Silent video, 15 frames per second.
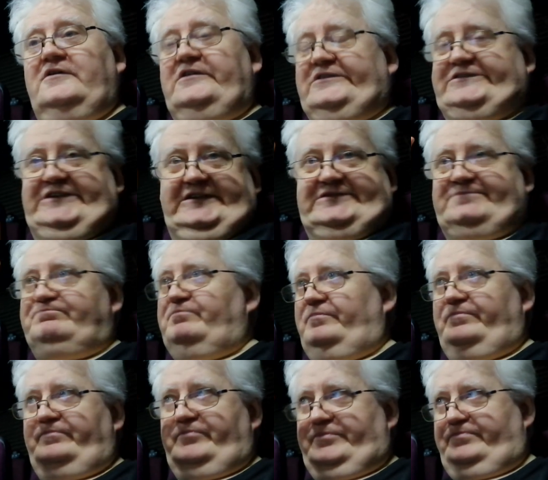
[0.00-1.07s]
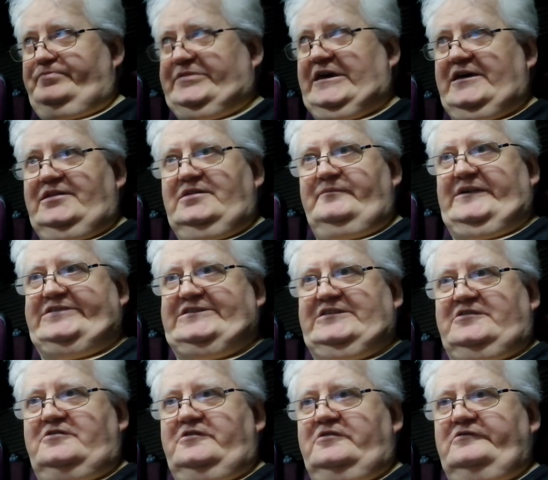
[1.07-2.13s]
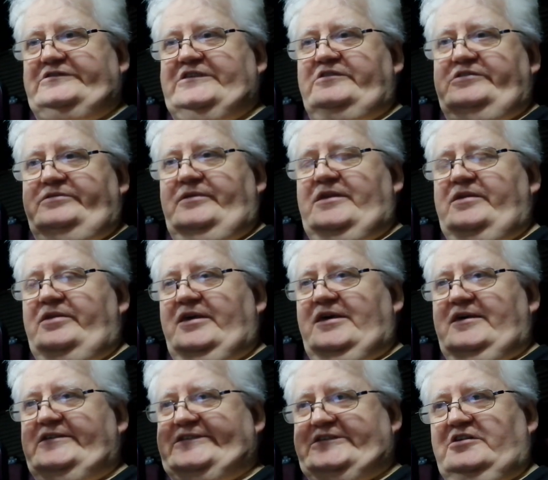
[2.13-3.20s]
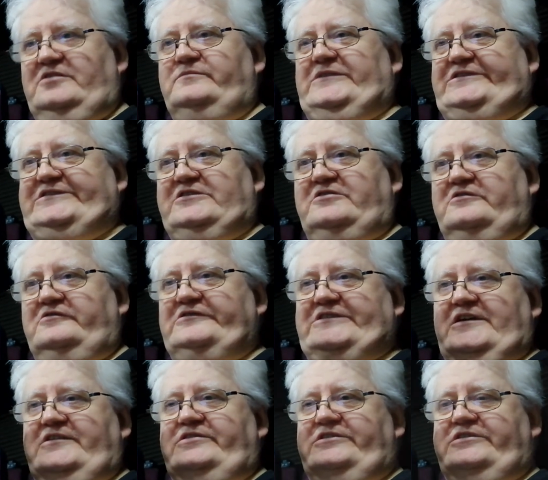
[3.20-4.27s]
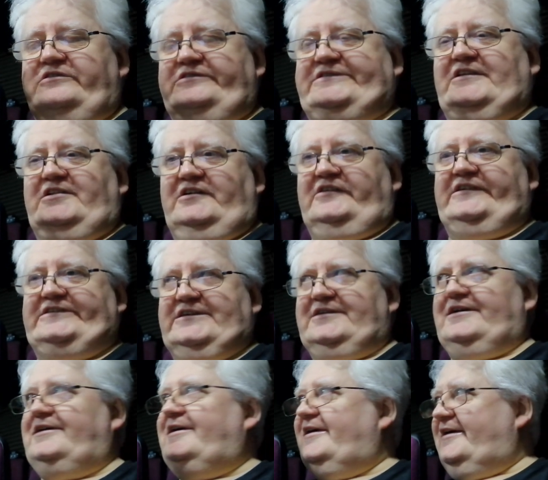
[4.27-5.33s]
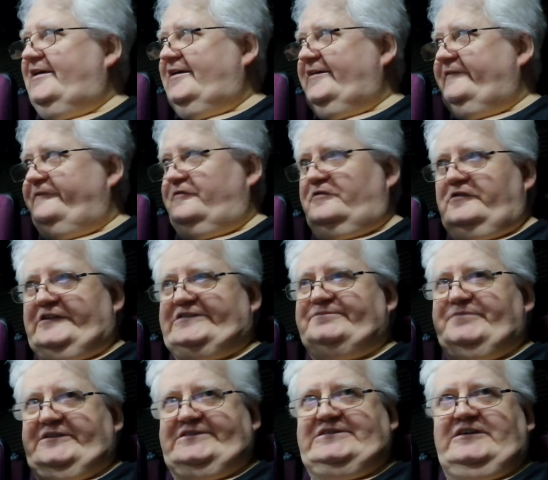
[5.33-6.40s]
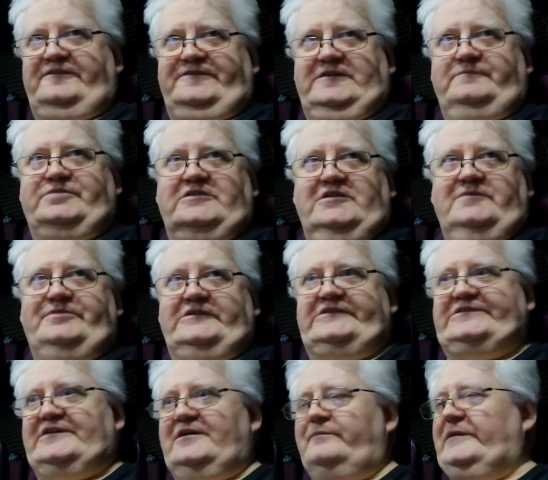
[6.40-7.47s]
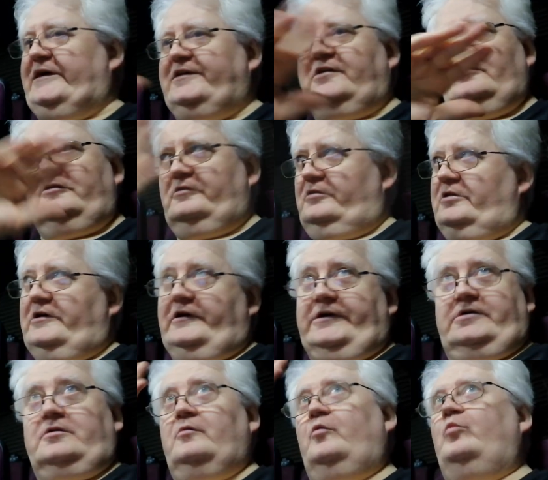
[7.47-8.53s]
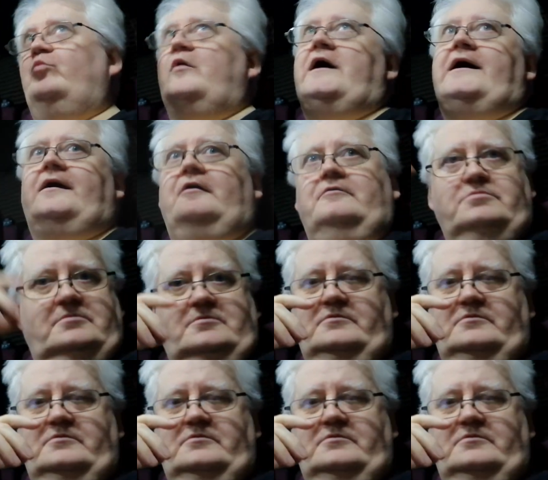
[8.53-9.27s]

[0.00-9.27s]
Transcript: It's just getting the materials and certain materials and utilising it for a specific purpose and make it look like wow